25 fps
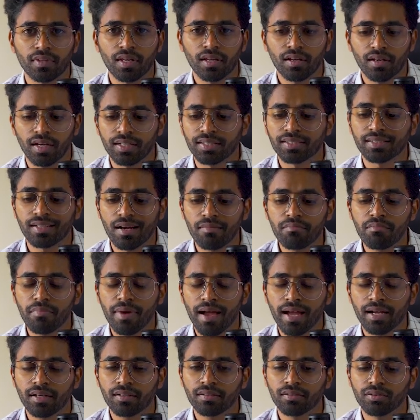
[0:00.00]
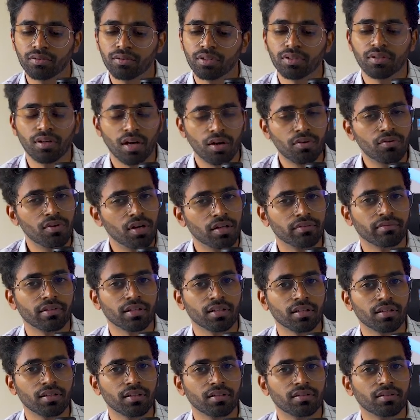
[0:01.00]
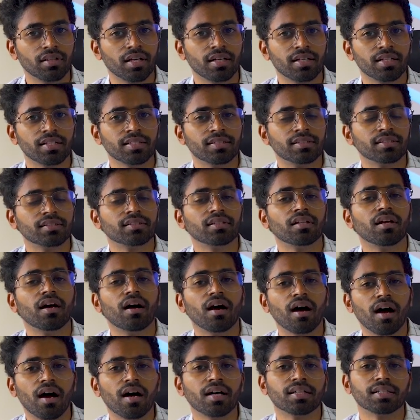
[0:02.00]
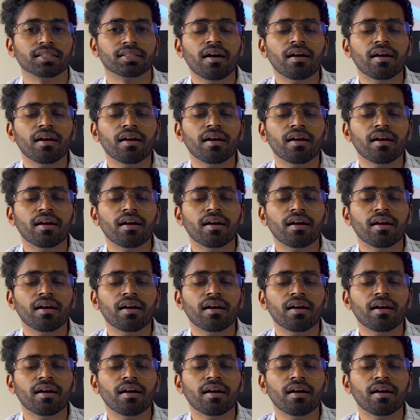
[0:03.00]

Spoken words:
Let's come back to the ground level, that is us.